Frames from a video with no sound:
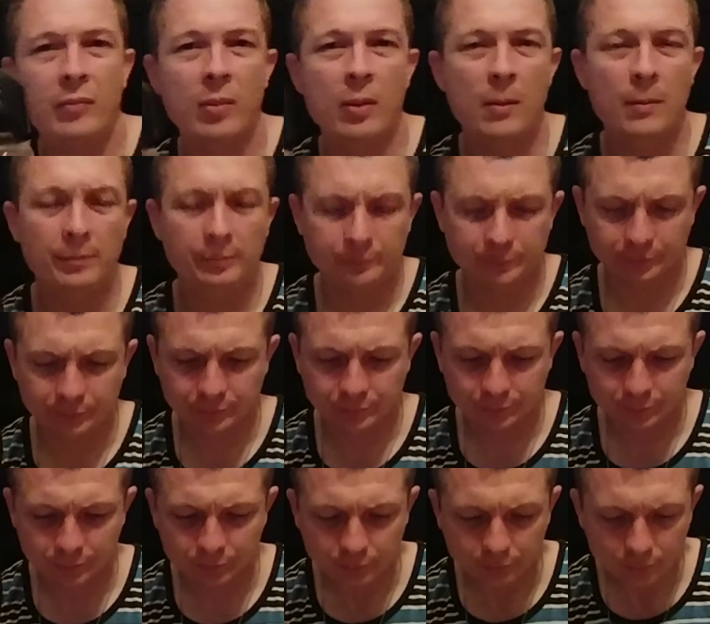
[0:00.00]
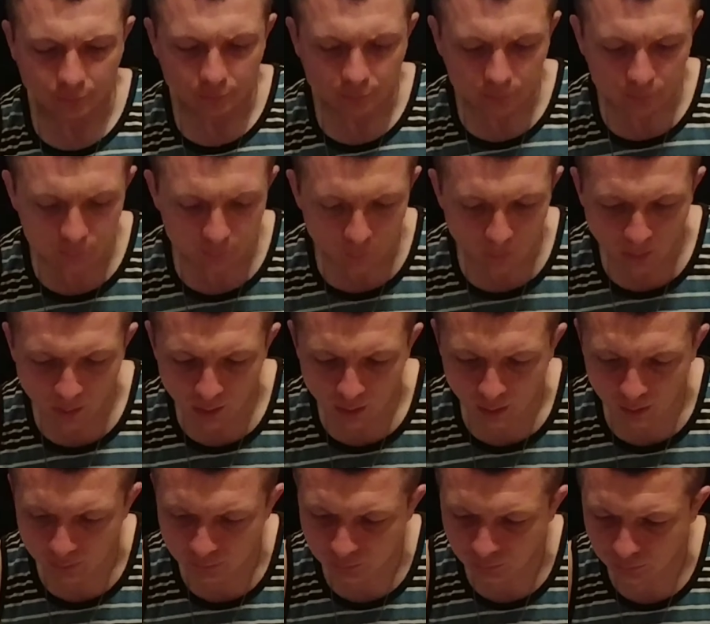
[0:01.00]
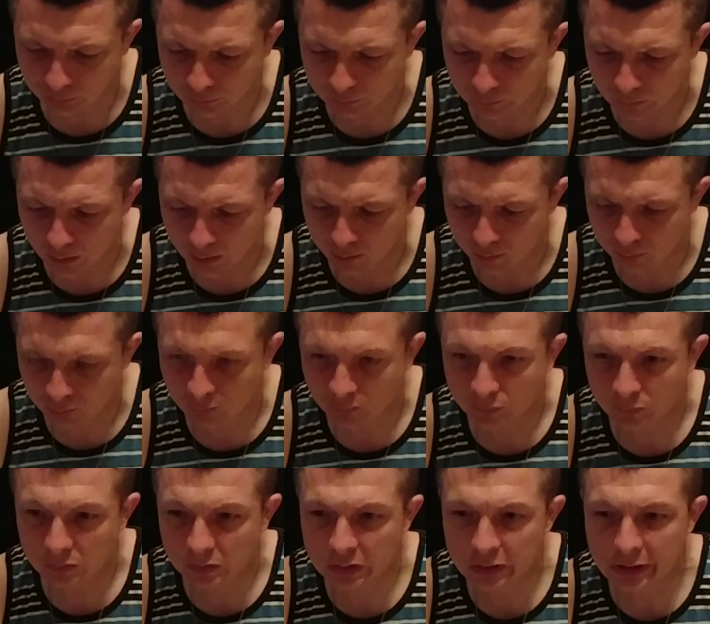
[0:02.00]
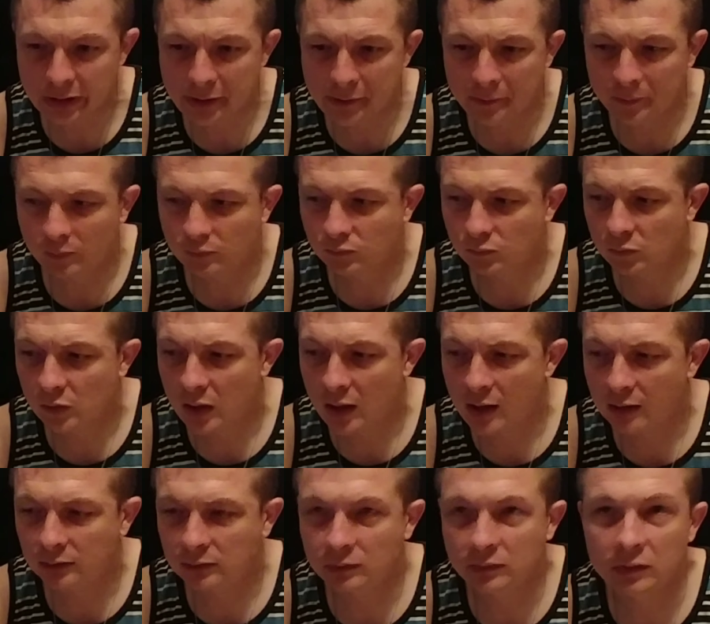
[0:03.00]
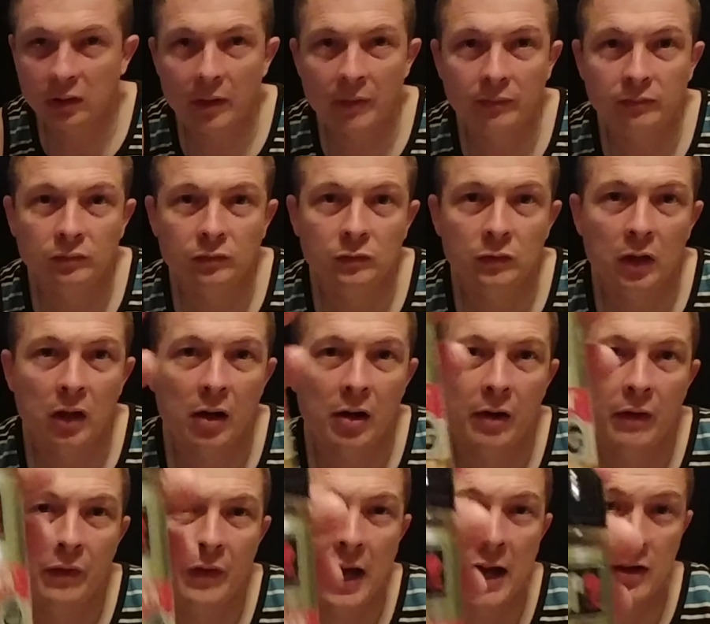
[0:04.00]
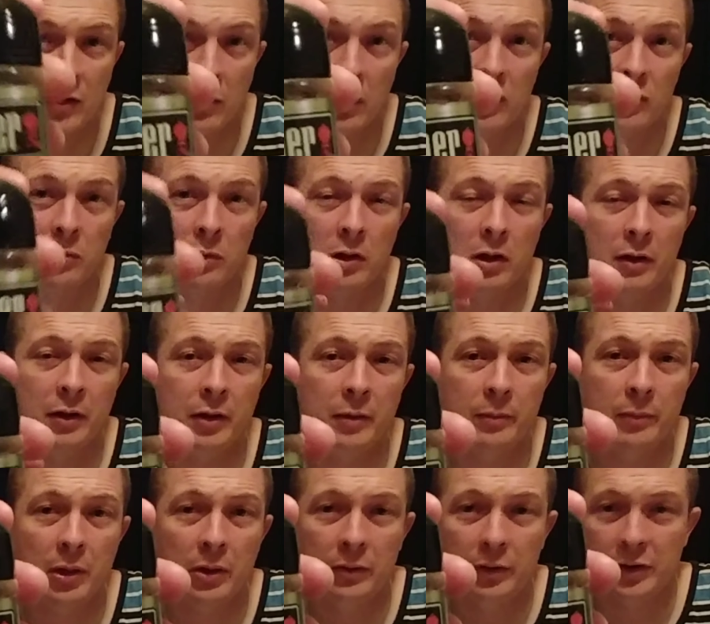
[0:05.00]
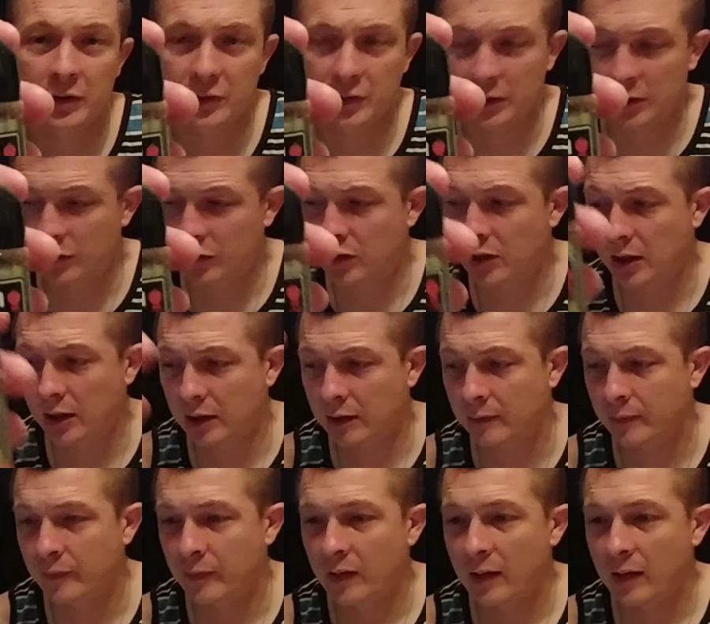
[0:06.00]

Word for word: Sorry, I can't find the thing. Mm. Chicago style. And that's what's one on the boneless chicken. good chicken.